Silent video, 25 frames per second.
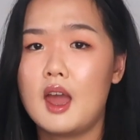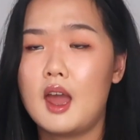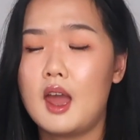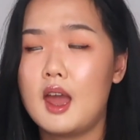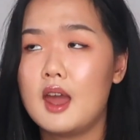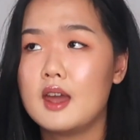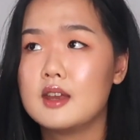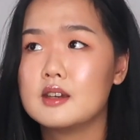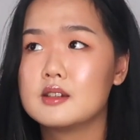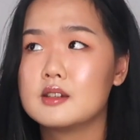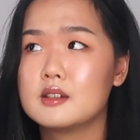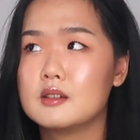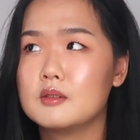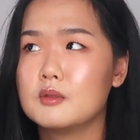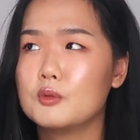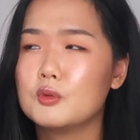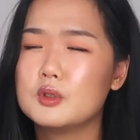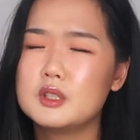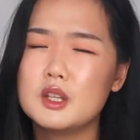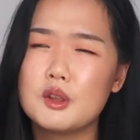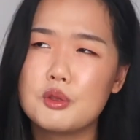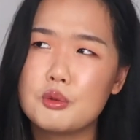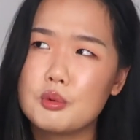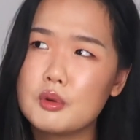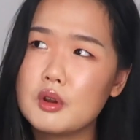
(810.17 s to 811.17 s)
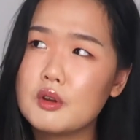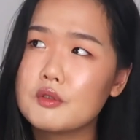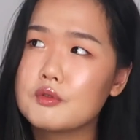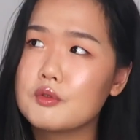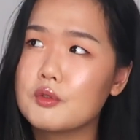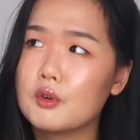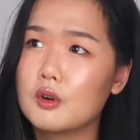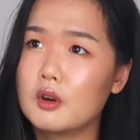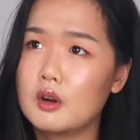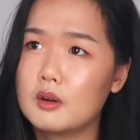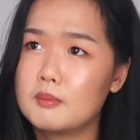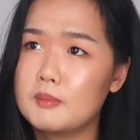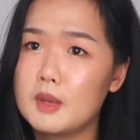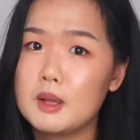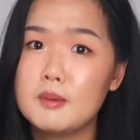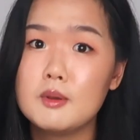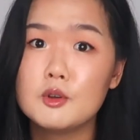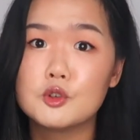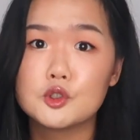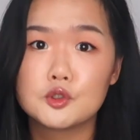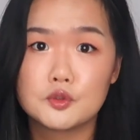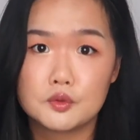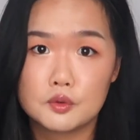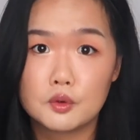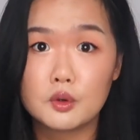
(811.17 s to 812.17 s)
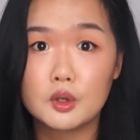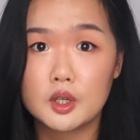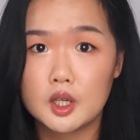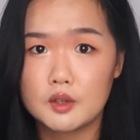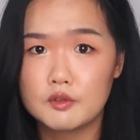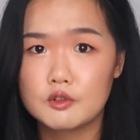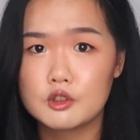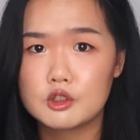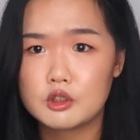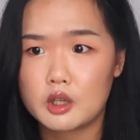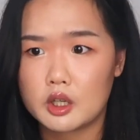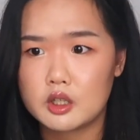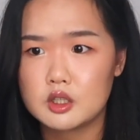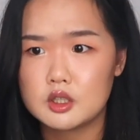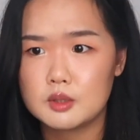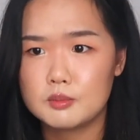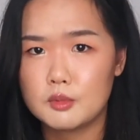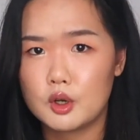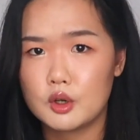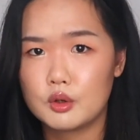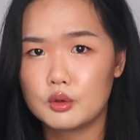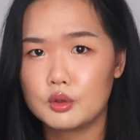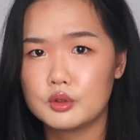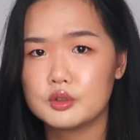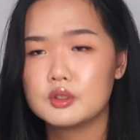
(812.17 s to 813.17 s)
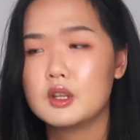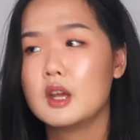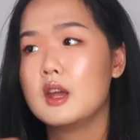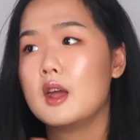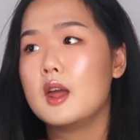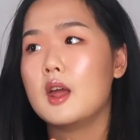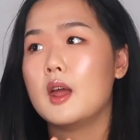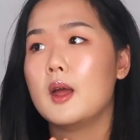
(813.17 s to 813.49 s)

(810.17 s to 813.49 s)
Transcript: and was it 3 or 4? Maybe it was 4 different strategy modules.